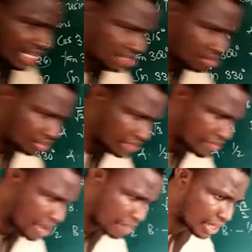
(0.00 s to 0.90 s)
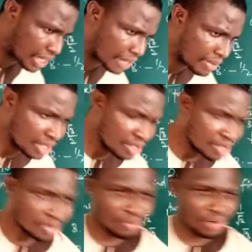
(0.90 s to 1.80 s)
to remember
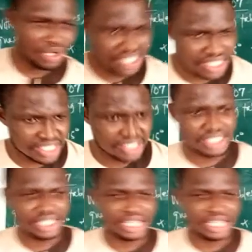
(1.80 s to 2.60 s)
what is the